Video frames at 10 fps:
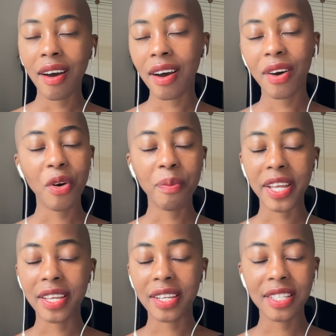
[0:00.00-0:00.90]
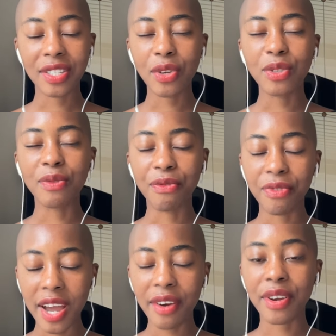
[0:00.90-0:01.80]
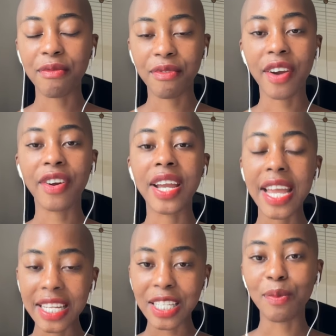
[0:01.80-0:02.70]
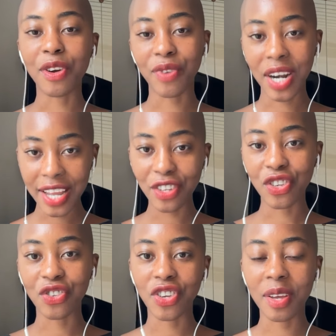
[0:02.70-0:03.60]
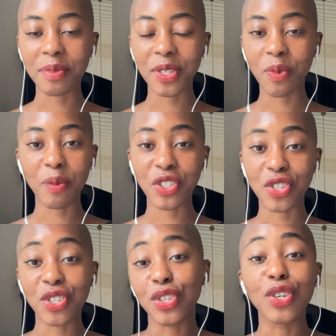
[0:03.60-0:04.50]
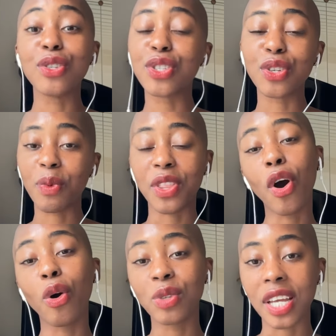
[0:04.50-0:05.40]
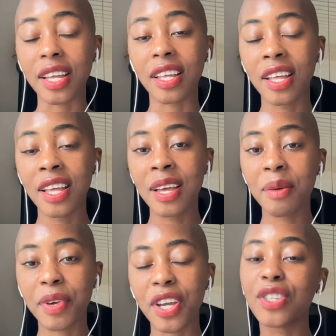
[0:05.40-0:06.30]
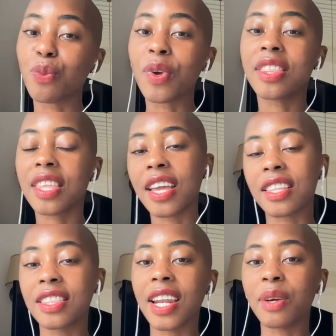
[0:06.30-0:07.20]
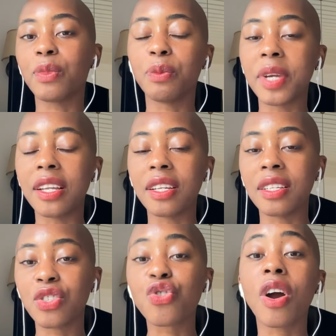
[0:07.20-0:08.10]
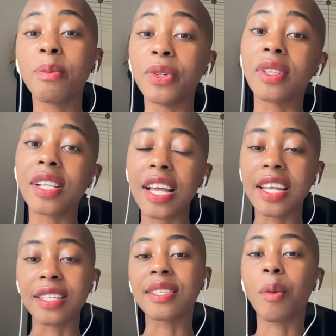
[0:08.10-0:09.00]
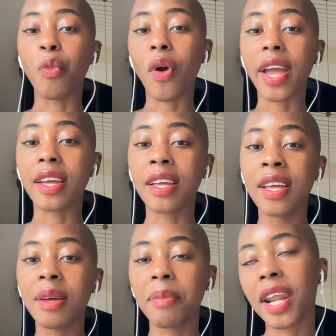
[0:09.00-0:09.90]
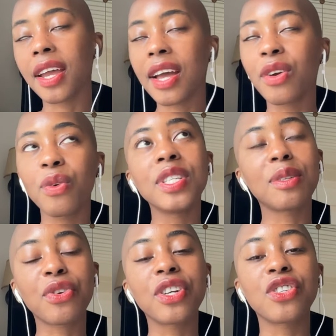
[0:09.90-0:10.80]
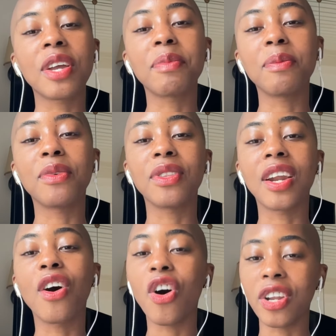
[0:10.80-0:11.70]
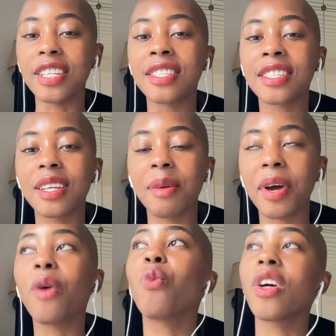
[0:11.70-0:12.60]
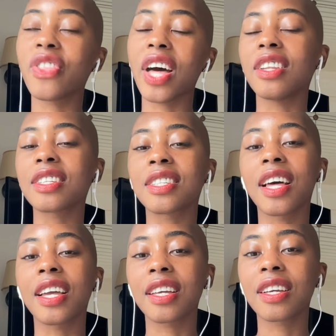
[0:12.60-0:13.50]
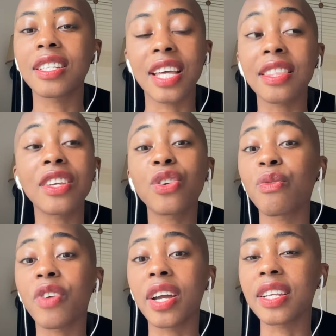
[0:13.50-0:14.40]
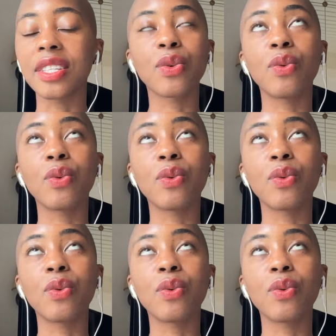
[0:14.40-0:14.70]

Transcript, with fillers: oh my goodness, those very, very intimate relationships where we're just used to withholding because we think that it will mean trouble in some way. But I, I always appreciate people that are honest about what that looks like, because I think you're right. It's all of